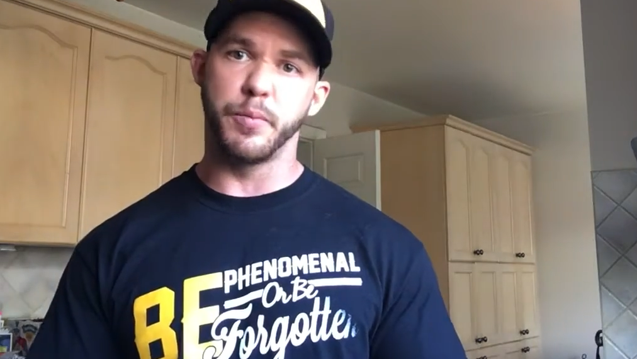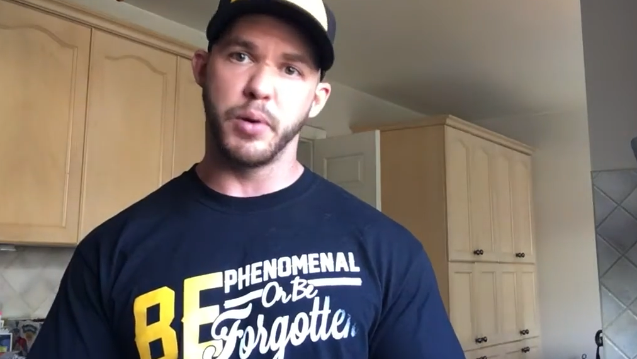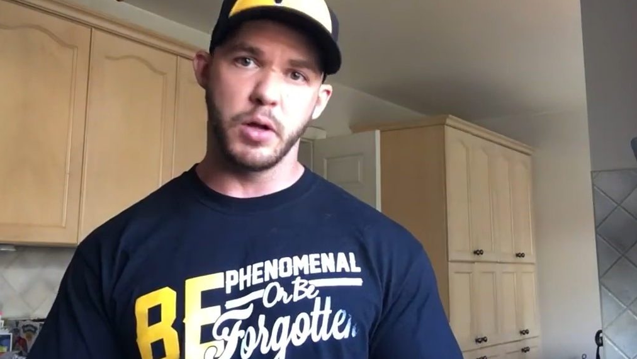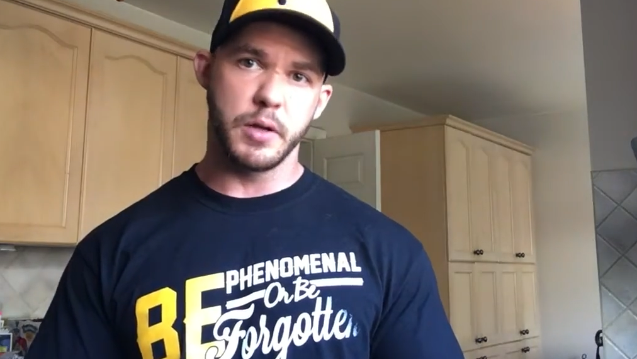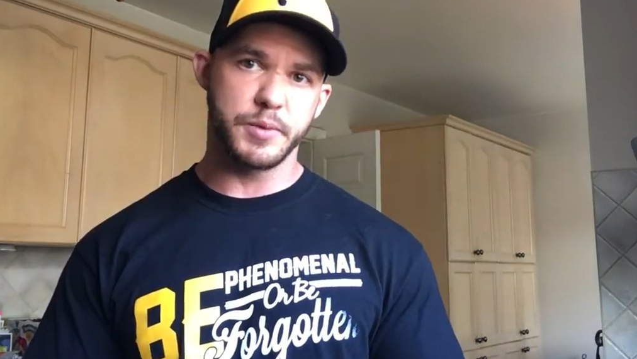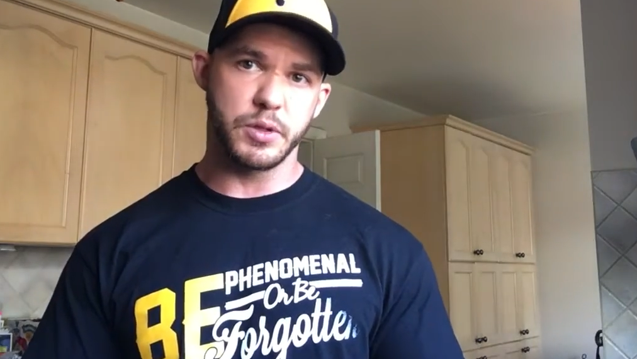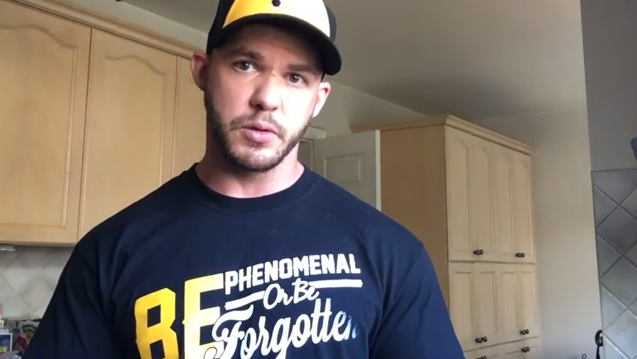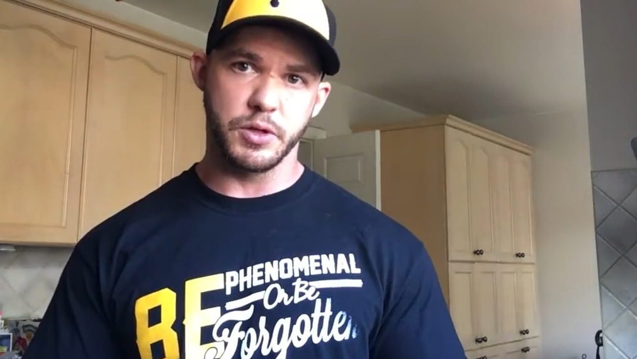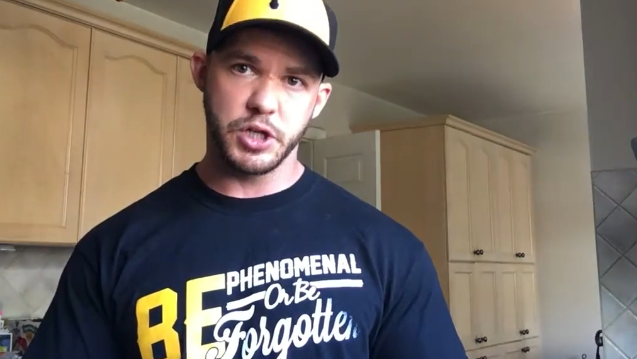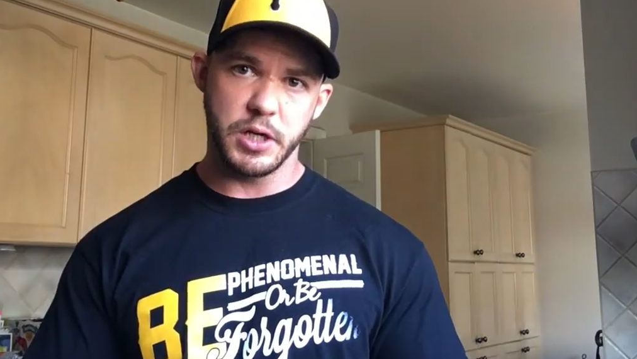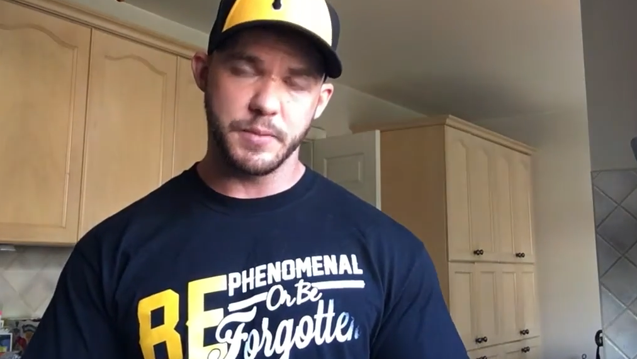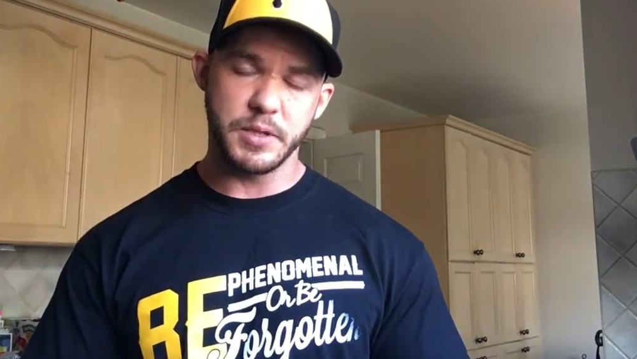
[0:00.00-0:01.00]
pull-ups or their
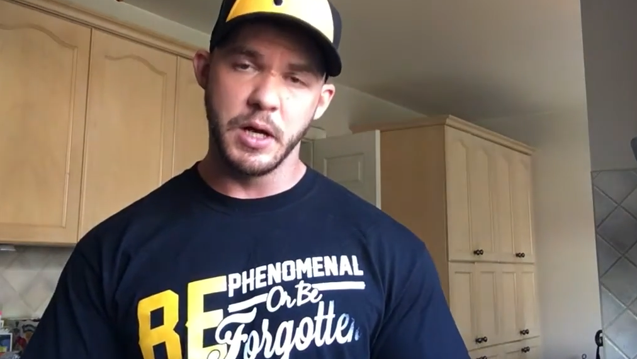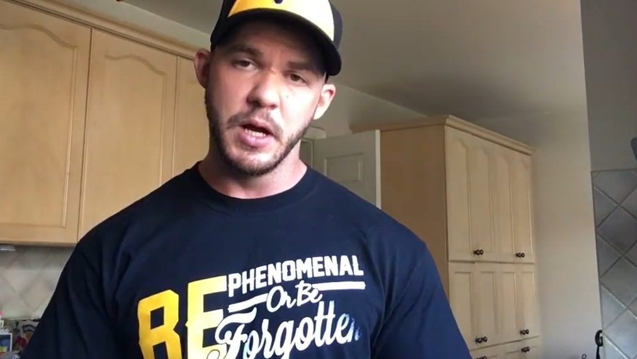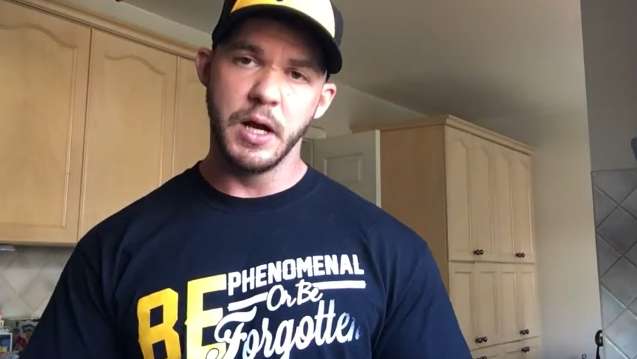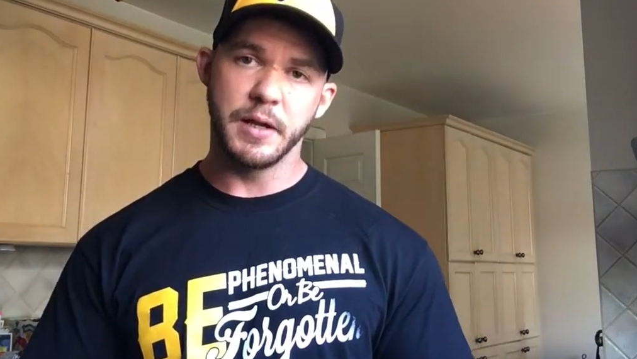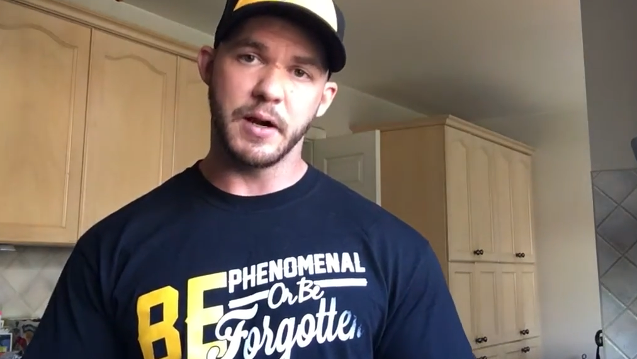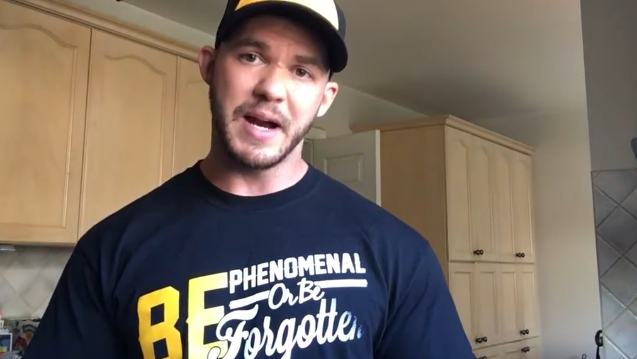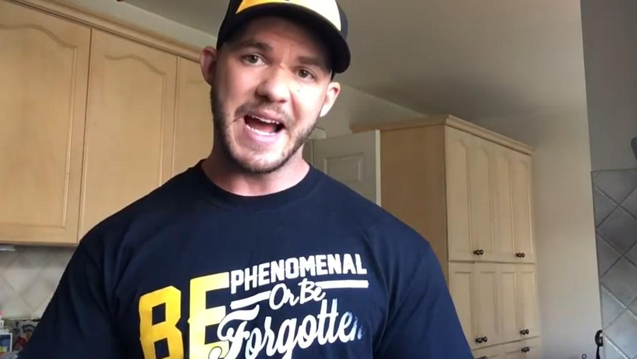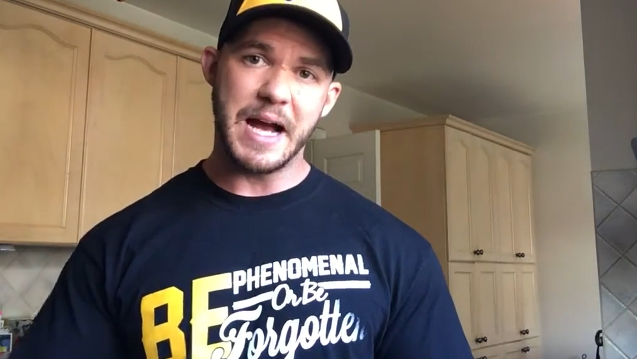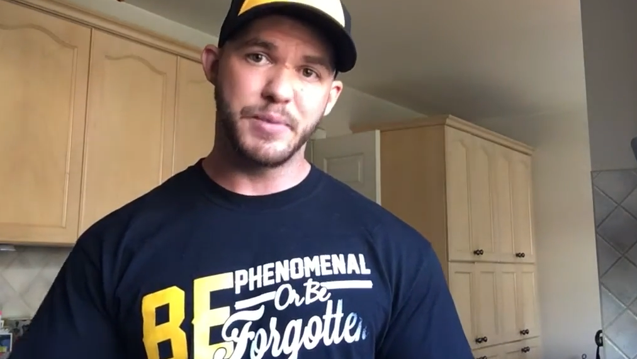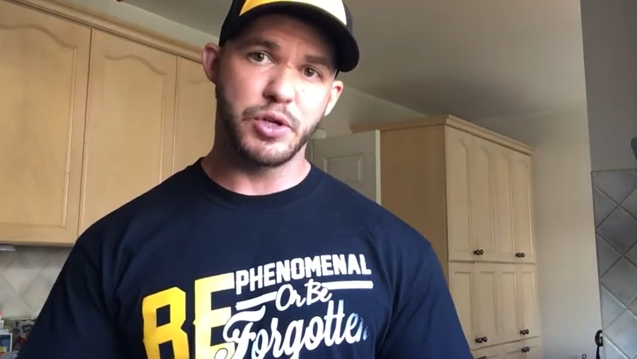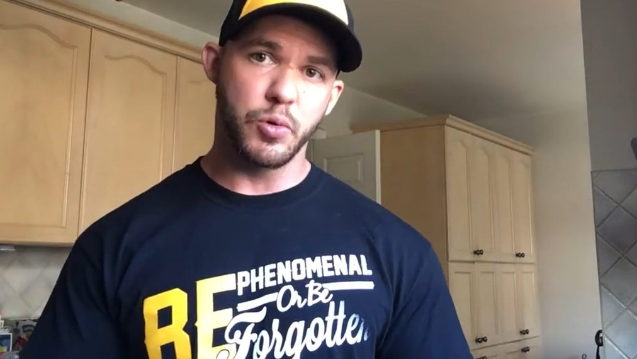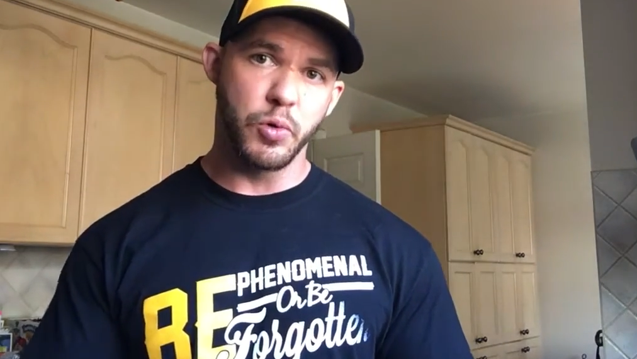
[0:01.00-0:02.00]
chin-ups, their
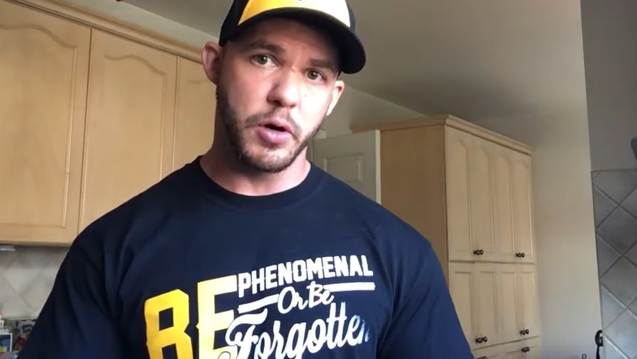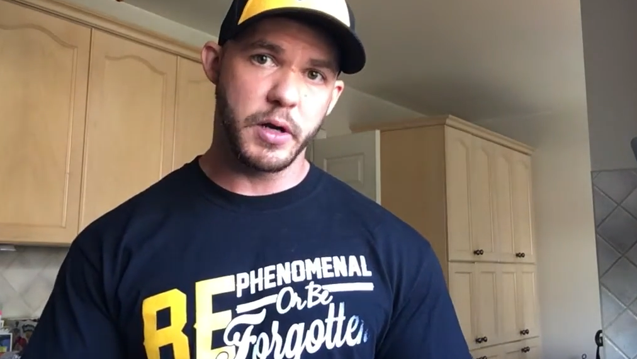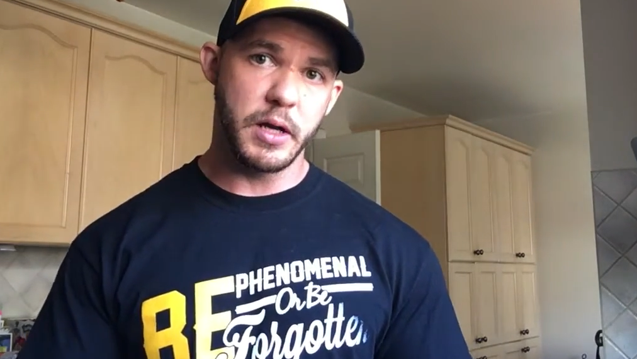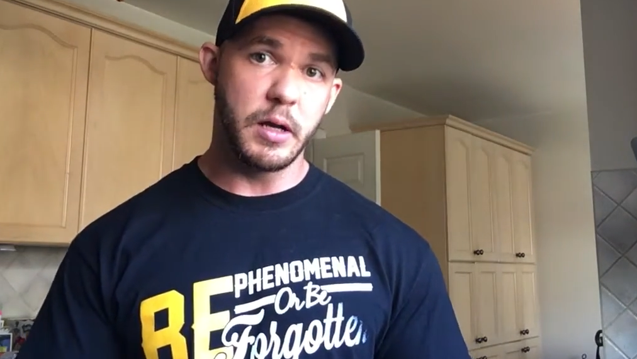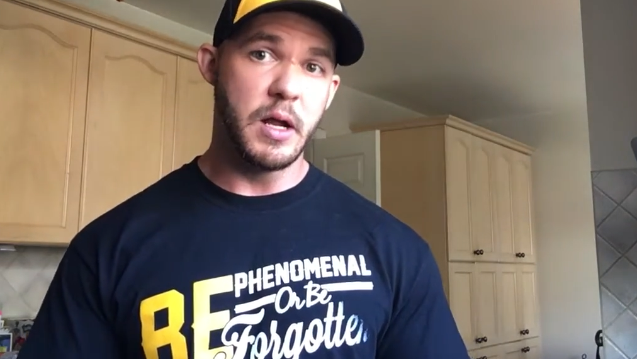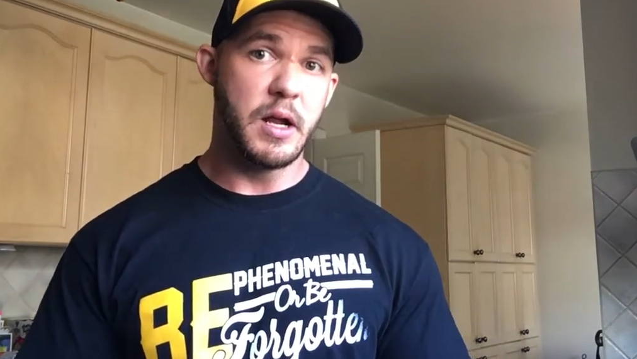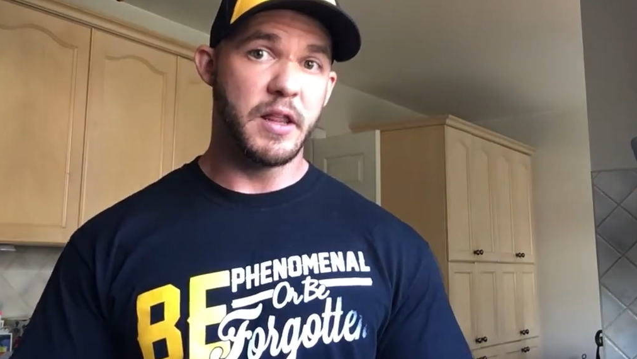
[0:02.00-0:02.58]
abs are working.